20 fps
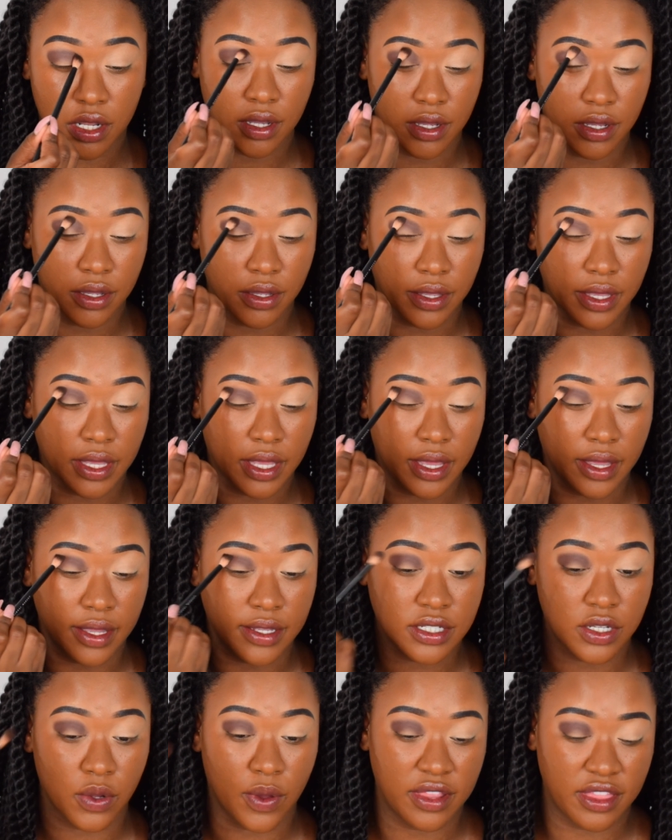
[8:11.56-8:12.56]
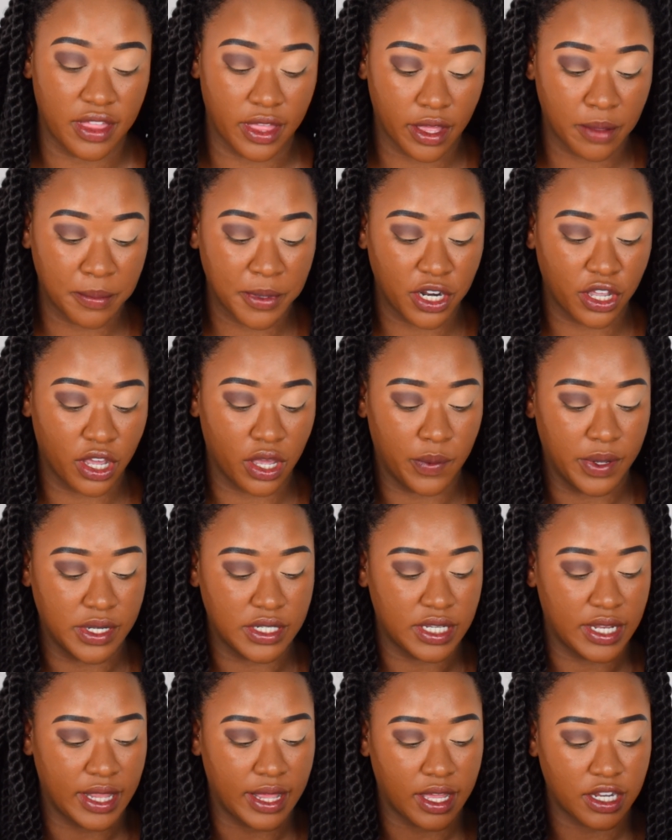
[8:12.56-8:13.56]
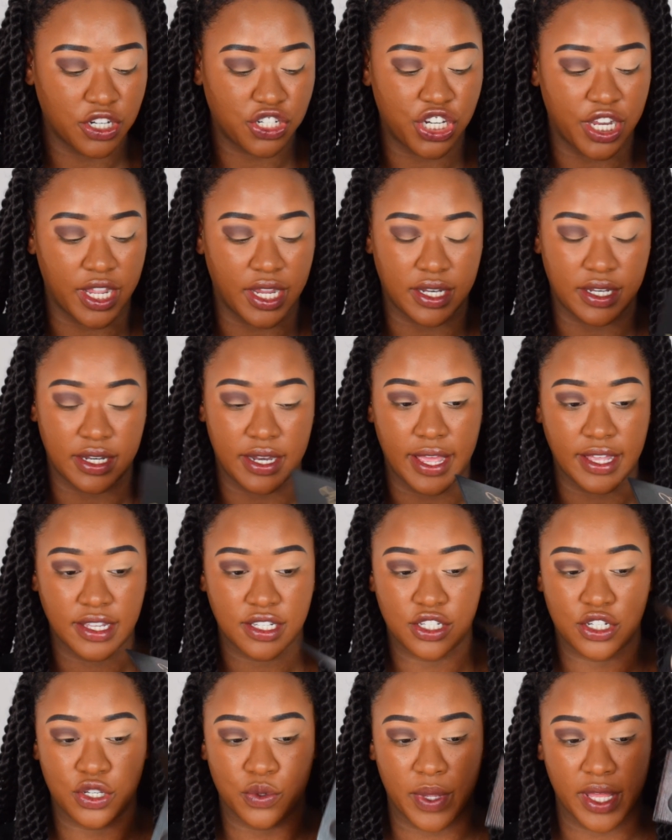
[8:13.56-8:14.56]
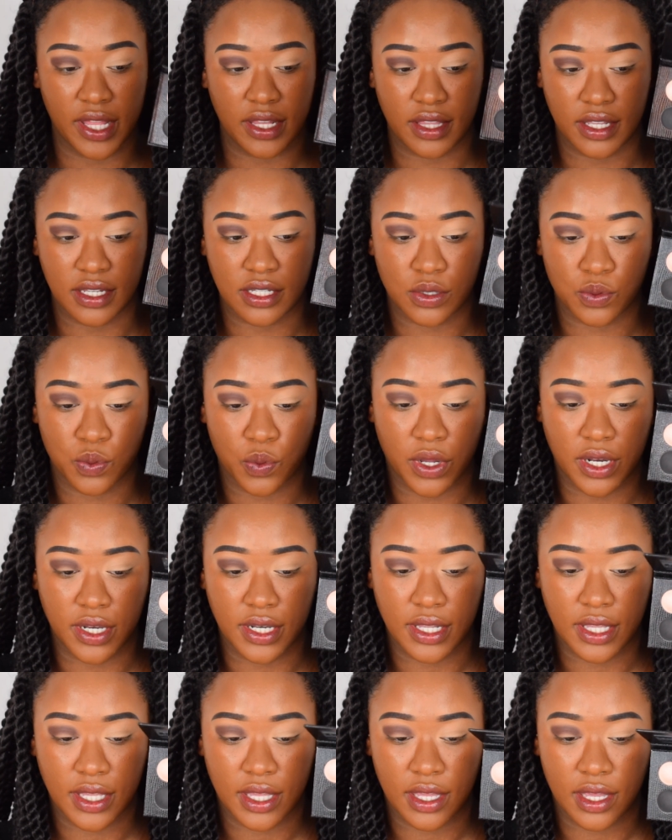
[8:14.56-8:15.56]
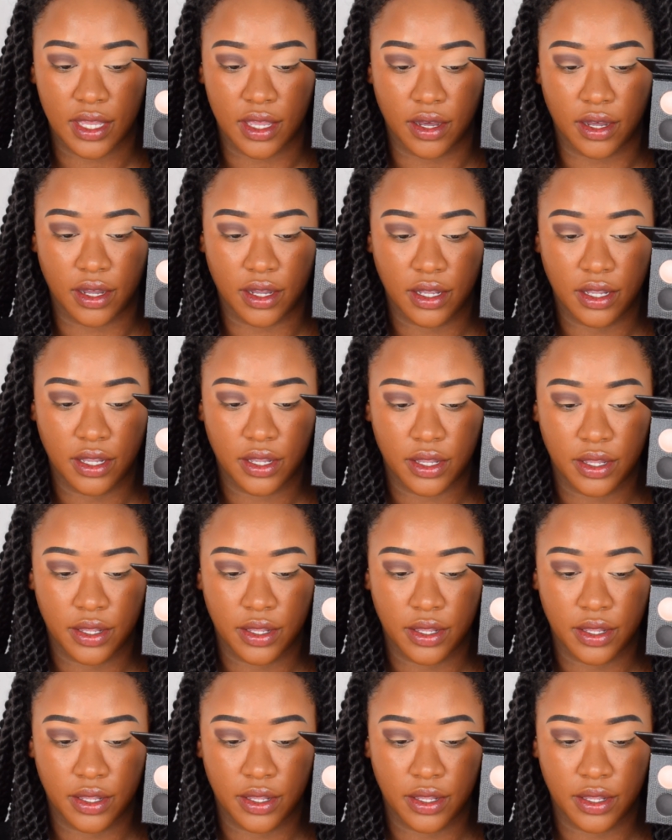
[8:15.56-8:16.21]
okay so I think I'm gonna go into that shade next to it this one here